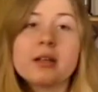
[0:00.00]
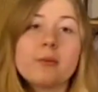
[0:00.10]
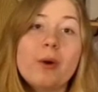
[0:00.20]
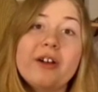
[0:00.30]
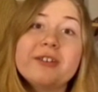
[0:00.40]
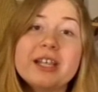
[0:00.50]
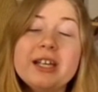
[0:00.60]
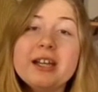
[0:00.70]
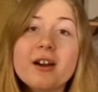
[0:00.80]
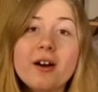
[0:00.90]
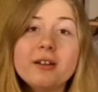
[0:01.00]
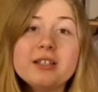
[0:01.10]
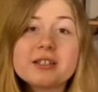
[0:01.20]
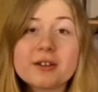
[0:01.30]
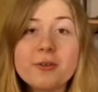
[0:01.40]
while getting all
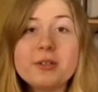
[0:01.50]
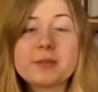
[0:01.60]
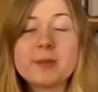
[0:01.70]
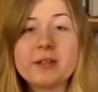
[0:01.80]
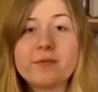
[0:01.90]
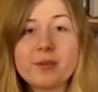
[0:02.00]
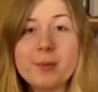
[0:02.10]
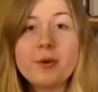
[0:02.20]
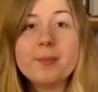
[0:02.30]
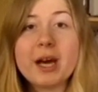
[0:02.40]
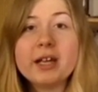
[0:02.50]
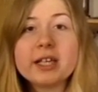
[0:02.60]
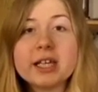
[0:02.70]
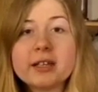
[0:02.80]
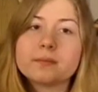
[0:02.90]
his nourishment from her
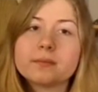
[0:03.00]
body.